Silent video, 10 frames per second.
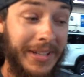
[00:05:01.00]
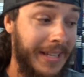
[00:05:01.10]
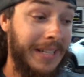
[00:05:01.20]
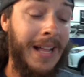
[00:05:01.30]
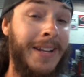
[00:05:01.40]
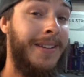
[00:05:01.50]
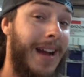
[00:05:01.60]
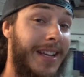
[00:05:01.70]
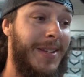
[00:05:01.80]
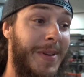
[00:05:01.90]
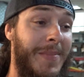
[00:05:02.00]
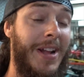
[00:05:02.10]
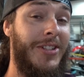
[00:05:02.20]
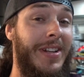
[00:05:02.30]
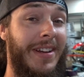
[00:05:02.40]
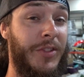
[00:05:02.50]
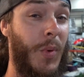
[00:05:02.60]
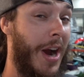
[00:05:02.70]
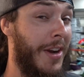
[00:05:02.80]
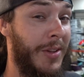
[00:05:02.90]
one thing a lot of you guys have been mentioning is
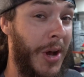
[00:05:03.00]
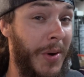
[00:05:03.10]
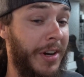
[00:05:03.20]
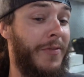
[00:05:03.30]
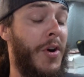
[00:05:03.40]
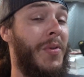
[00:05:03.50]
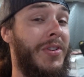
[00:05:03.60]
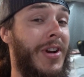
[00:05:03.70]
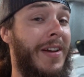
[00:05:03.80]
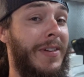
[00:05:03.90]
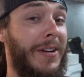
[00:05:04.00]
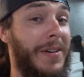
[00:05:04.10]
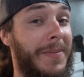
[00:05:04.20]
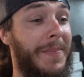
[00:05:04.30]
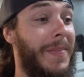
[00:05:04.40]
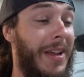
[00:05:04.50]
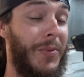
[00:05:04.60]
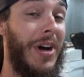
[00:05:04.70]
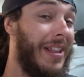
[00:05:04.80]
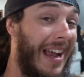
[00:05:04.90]
why are you lowering a four-wheel drive vehicle?
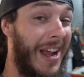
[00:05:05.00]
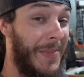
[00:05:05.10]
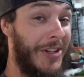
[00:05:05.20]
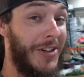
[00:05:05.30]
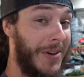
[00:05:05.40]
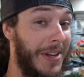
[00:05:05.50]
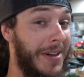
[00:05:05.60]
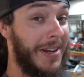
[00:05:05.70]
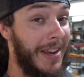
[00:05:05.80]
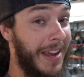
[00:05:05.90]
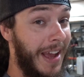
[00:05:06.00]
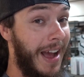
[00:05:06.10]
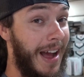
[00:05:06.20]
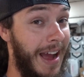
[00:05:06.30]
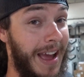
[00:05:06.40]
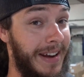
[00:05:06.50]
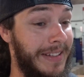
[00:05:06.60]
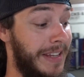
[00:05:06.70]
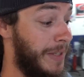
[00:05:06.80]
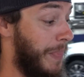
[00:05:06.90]
And well, like I mentioned earlier, I had
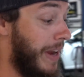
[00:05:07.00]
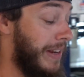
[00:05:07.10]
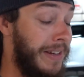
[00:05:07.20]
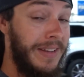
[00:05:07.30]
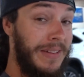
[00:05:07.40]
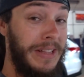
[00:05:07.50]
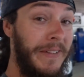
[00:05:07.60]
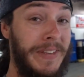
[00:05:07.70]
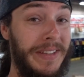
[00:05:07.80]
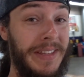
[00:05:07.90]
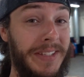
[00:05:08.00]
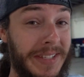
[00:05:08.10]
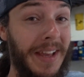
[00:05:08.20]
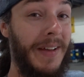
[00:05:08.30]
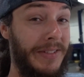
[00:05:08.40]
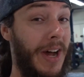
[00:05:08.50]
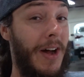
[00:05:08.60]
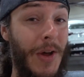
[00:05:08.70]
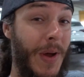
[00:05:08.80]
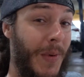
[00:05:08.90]
anticipated lifting this
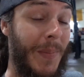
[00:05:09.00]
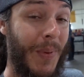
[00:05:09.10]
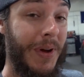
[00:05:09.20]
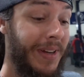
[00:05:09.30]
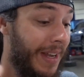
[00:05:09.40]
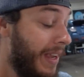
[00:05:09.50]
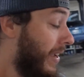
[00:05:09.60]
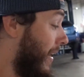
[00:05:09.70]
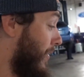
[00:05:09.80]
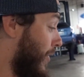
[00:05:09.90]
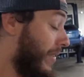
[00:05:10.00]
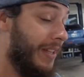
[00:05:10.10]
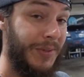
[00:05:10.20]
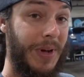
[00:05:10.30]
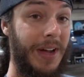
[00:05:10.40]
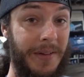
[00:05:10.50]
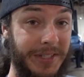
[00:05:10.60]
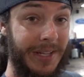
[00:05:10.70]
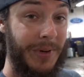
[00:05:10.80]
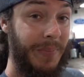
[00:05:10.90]
Tahoe at one point, and so that's why
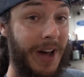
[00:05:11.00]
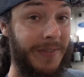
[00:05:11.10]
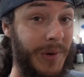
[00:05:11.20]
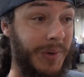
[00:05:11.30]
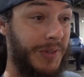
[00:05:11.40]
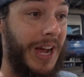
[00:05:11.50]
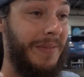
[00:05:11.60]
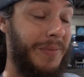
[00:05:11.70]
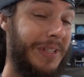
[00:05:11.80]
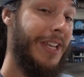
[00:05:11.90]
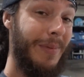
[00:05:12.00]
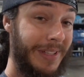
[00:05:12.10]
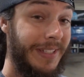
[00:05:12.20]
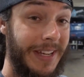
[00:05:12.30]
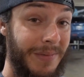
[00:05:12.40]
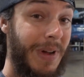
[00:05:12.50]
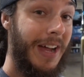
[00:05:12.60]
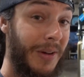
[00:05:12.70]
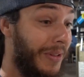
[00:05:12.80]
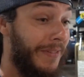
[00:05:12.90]
obviously we bought a four wheel drive and we typically tend to
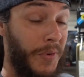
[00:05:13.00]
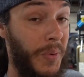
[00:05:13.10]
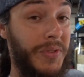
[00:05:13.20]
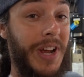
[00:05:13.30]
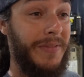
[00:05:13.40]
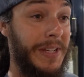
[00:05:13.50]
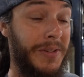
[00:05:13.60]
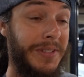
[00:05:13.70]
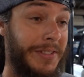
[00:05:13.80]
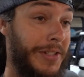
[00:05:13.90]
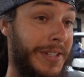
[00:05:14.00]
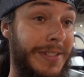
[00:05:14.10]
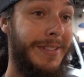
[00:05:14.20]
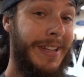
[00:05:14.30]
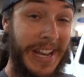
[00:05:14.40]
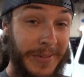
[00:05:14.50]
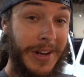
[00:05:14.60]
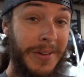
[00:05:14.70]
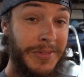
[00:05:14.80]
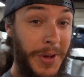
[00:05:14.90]
buy only four wheel drive vehicles just because you never
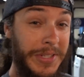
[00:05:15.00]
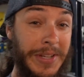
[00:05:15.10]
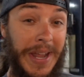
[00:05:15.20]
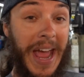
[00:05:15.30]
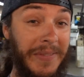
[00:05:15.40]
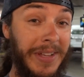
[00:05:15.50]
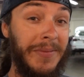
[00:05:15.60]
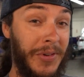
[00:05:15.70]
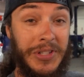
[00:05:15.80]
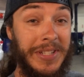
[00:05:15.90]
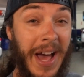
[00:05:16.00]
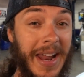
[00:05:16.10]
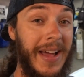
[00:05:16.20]
know. It's always good to have it versus not